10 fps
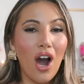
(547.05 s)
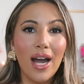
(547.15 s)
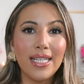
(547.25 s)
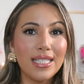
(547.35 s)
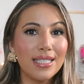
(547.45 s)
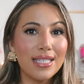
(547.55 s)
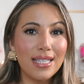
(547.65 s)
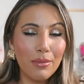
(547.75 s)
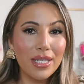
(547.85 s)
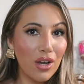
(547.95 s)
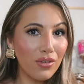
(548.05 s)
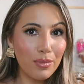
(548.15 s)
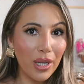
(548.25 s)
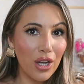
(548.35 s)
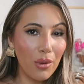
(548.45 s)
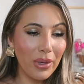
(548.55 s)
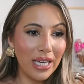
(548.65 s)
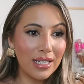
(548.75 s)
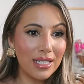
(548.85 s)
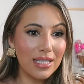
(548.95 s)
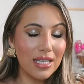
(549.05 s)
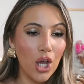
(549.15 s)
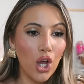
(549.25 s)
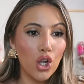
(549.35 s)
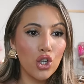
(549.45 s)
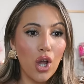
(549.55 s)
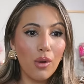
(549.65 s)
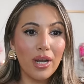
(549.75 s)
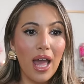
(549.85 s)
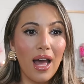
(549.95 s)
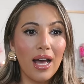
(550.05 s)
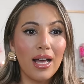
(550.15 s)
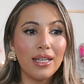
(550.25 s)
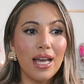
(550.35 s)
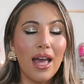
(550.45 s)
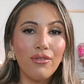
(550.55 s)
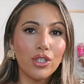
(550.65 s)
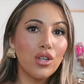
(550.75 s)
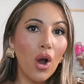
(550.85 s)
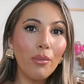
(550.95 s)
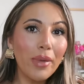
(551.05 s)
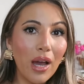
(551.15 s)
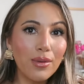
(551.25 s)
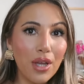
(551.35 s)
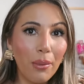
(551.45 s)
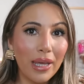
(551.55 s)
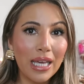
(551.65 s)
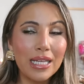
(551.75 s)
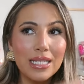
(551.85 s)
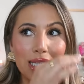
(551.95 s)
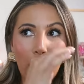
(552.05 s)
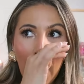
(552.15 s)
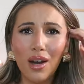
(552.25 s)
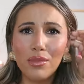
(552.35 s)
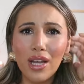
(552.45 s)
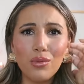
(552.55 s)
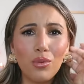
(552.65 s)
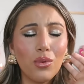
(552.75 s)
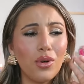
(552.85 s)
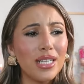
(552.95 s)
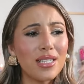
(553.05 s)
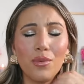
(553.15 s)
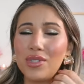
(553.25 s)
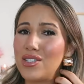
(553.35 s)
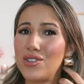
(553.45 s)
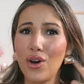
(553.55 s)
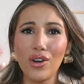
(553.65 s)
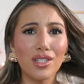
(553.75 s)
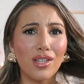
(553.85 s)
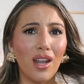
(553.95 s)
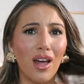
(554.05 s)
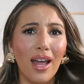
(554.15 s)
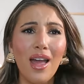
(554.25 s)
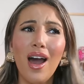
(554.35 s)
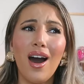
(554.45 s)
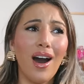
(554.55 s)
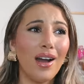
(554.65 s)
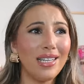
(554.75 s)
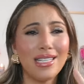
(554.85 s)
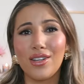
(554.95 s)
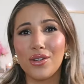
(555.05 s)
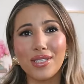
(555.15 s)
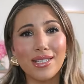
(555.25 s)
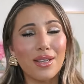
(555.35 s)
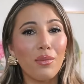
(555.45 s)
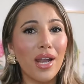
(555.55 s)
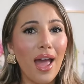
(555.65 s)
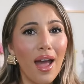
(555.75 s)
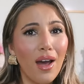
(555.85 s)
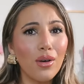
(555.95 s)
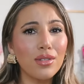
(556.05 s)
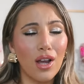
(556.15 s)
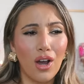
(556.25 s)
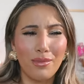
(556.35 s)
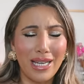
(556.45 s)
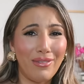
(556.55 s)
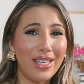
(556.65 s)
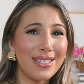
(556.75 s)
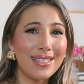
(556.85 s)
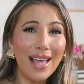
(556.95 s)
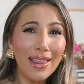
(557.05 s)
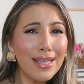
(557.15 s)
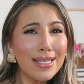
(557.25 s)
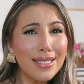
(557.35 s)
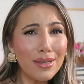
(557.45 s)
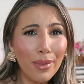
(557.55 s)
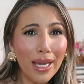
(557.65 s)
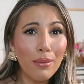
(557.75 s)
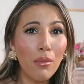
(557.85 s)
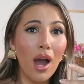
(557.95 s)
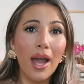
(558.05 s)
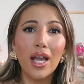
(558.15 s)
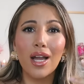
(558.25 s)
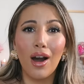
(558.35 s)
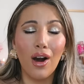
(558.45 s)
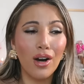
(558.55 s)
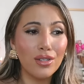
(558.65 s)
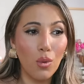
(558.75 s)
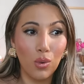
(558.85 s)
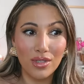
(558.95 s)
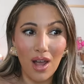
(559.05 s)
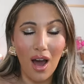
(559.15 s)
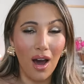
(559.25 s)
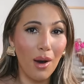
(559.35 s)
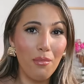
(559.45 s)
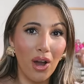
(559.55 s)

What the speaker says: I didn't see myself as being obese. No one had ever told me I was obese. I'm like, what is up with this doctor? Like, I need to go and see someone else. I can't believe he said this to me. My God was up.